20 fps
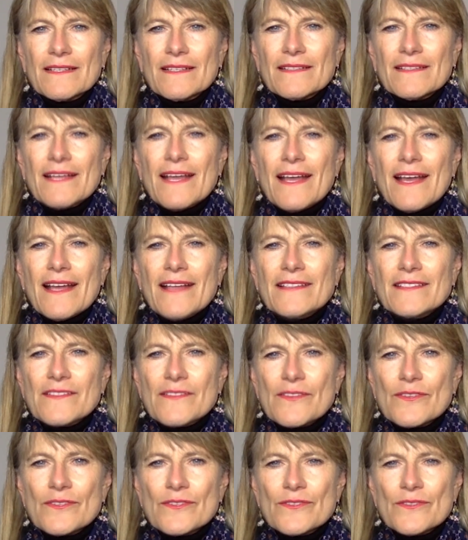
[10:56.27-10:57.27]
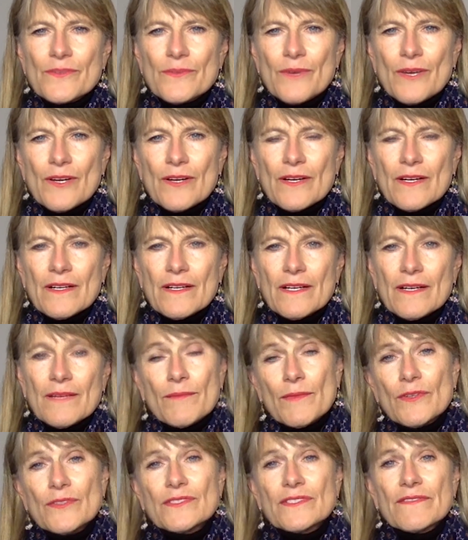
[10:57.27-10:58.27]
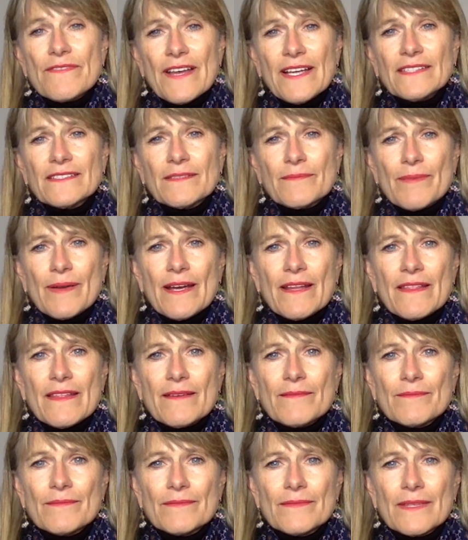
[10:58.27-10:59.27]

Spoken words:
to ask those who are most affected by them,